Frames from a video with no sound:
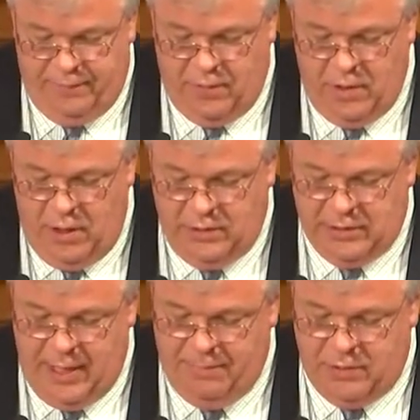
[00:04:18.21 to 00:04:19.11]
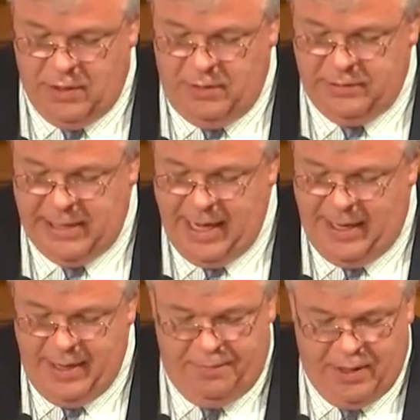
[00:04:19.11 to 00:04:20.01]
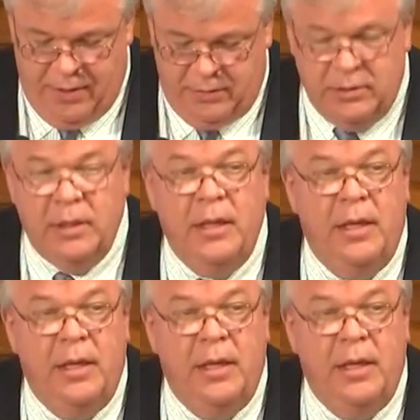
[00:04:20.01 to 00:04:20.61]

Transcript: for a new state patrol satellite post